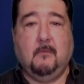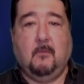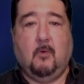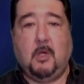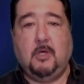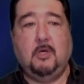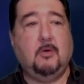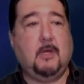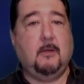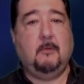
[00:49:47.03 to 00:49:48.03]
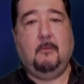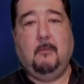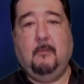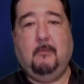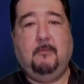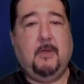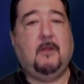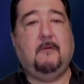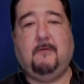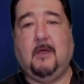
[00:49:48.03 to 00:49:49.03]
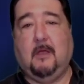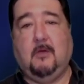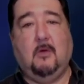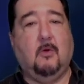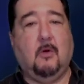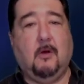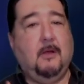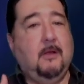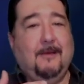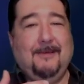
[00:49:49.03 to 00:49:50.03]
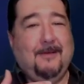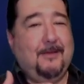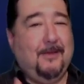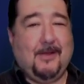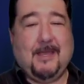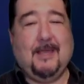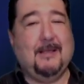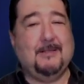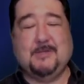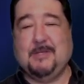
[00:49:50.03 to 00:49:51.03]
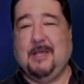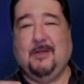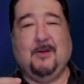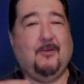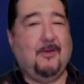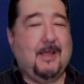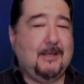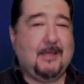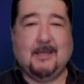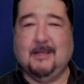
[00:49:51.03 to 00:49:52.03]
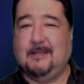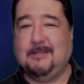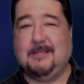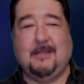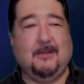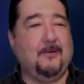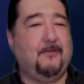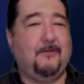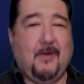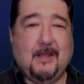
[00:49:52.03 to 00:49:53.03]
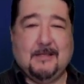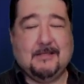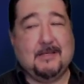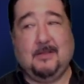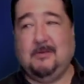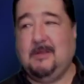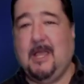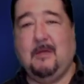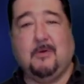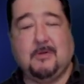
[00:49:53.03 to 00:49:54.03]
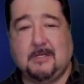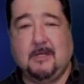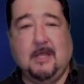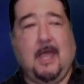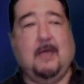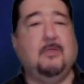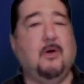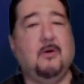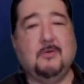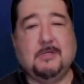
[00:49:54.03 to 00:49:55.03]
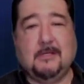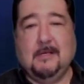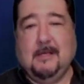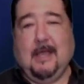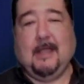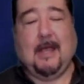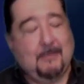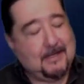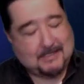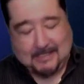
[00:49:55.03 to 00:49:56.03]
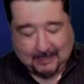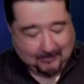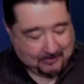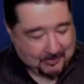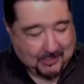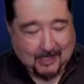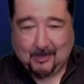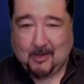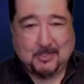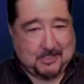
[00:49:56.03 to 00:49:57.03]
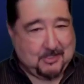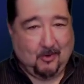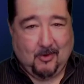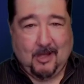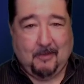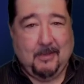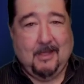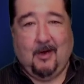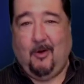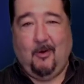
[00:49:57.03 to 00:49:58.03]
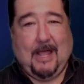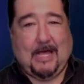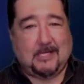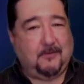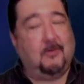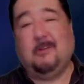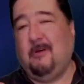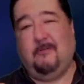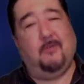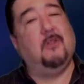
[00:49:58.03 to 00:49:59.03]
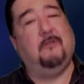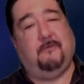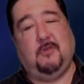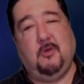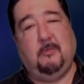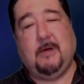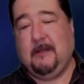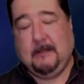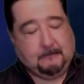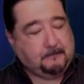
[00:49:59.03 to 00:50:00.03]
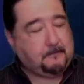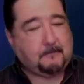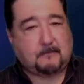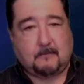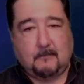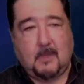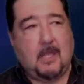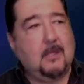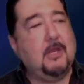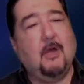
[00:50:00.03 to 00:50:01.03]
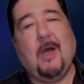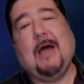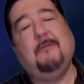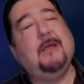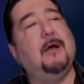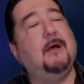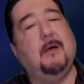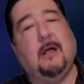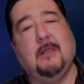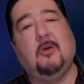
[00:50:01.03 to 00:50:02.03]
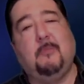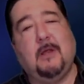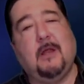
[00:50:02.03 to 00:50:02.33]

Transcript: where you can benefit your your kids and your grandkids and your friends and your neighbors and and those and and I'm not saying that you got to go store up a whole house full full of food, but you know, having a little bit